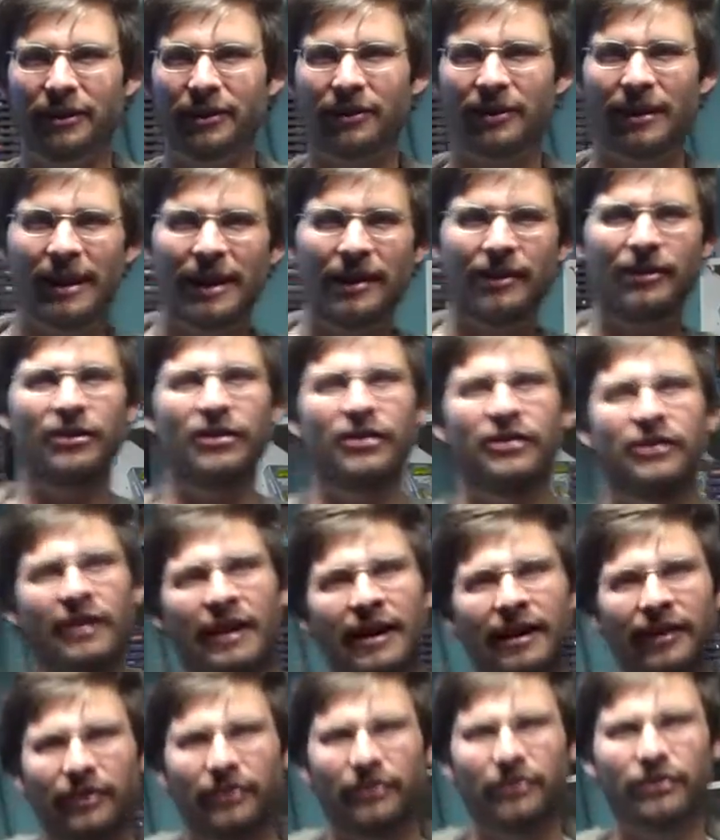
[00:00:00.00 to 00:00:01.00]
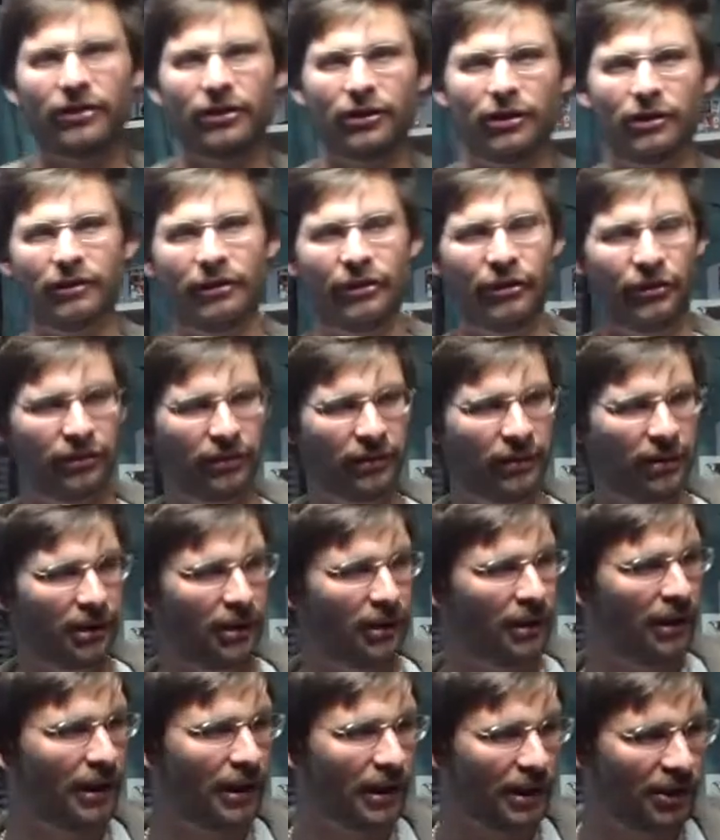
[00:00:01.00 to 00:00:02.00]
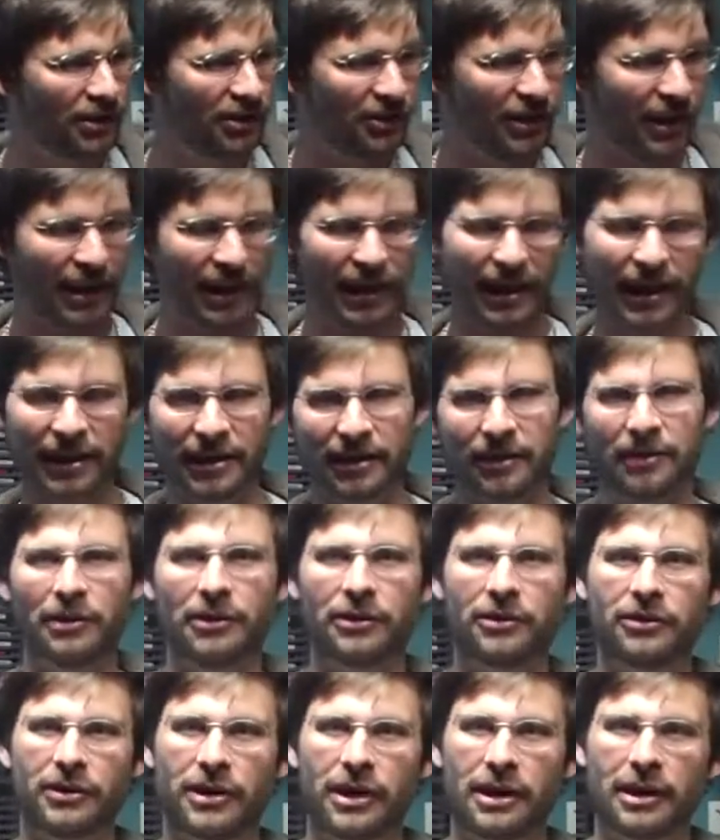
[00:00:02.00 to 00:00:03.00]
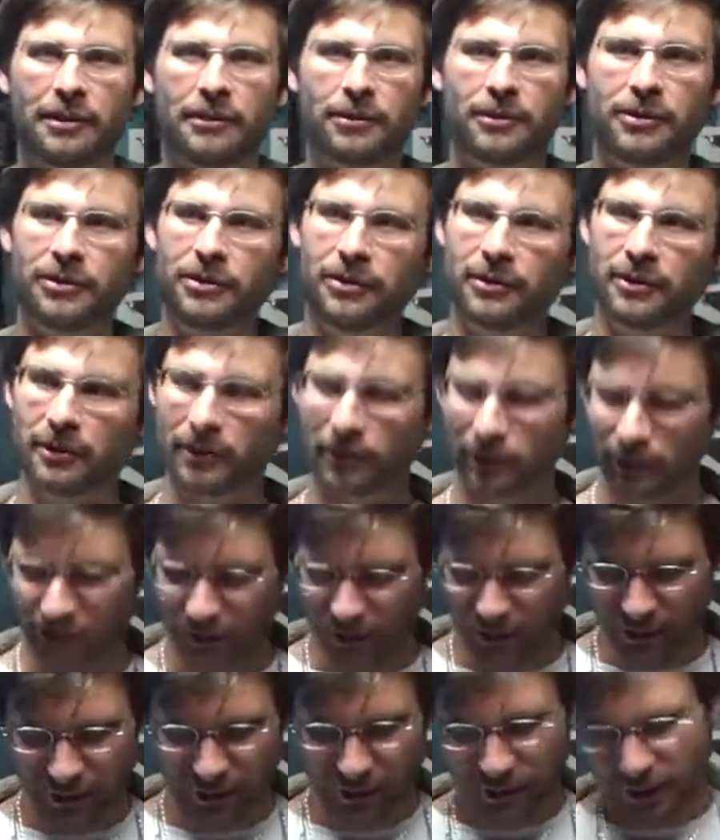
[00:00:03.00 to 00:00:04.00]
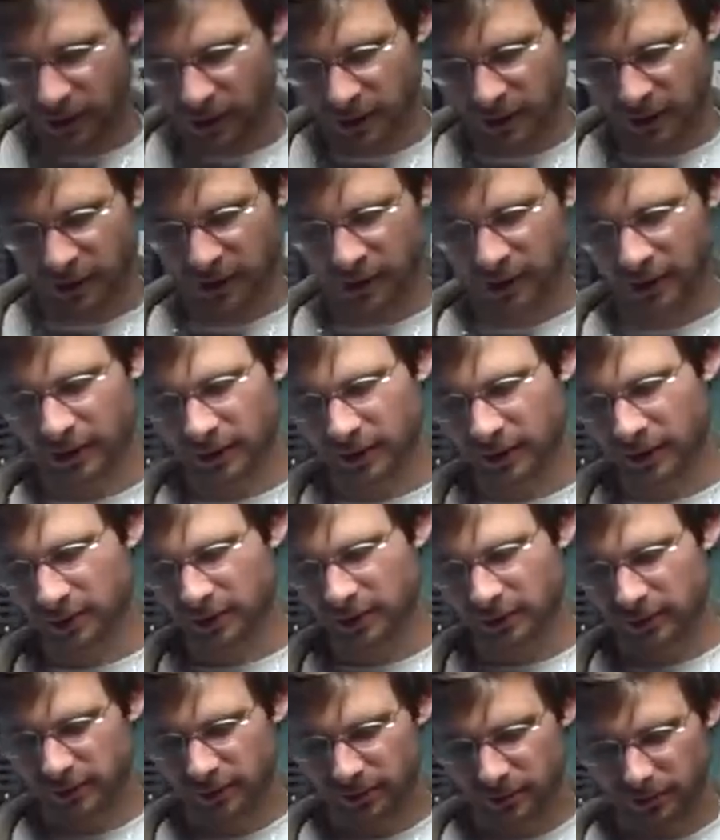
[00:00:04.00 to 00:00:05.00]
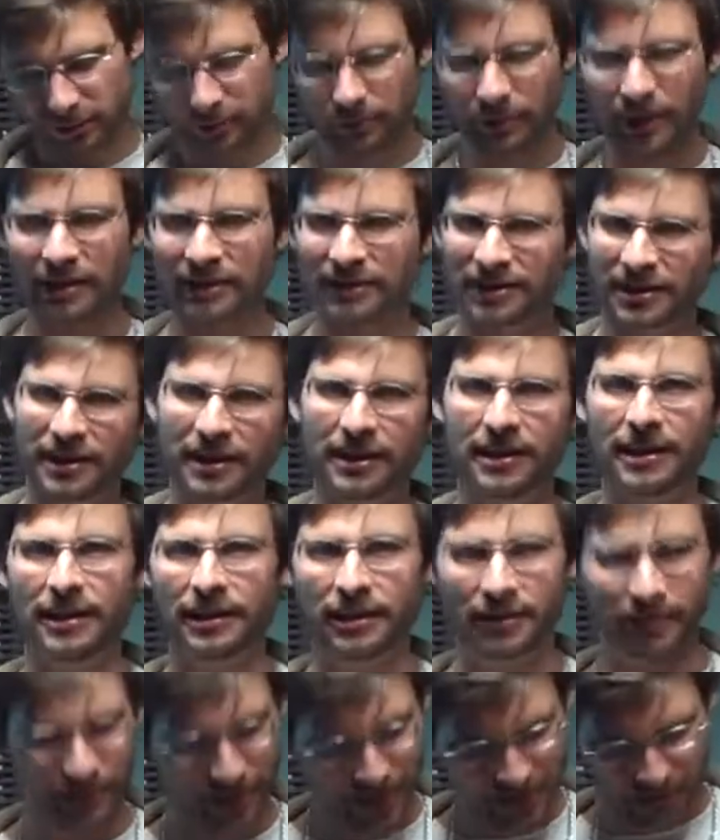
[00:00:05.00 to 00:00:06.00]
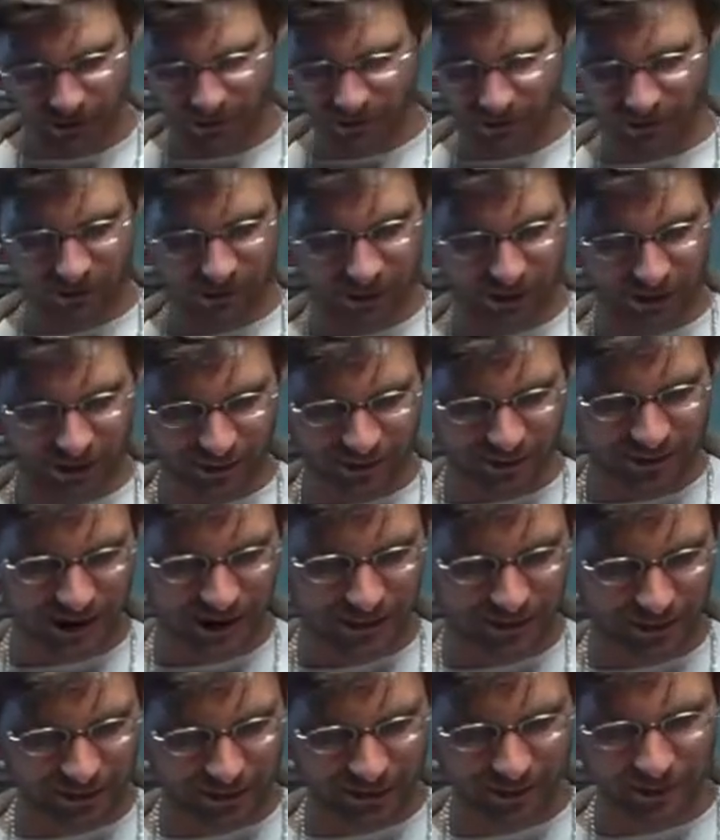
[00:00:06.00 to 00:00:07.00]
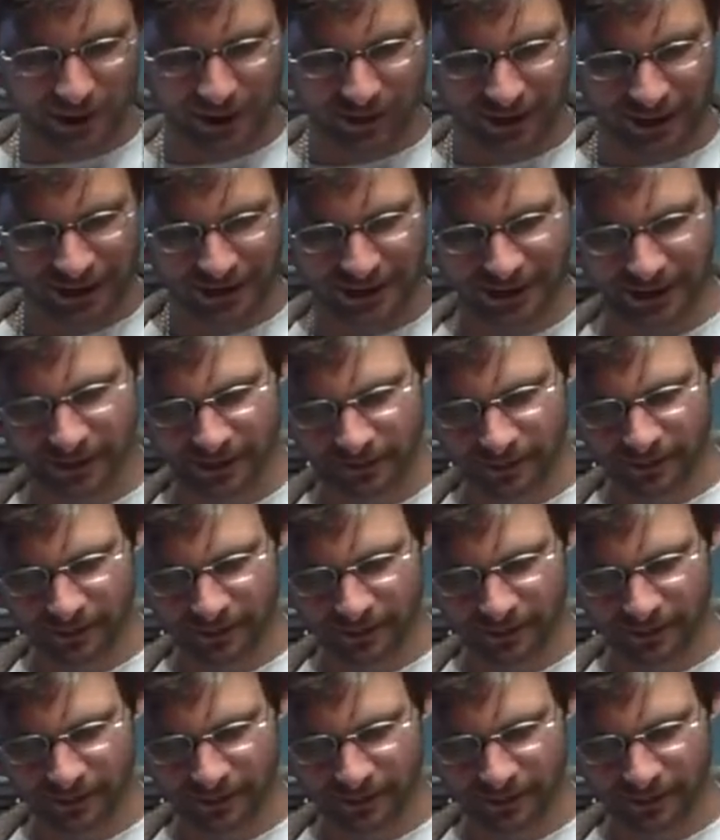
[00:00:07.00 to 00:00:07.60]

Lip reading: of the Crown, Silent Service. Hated those games. Oh, as a kid, really upset. Alright.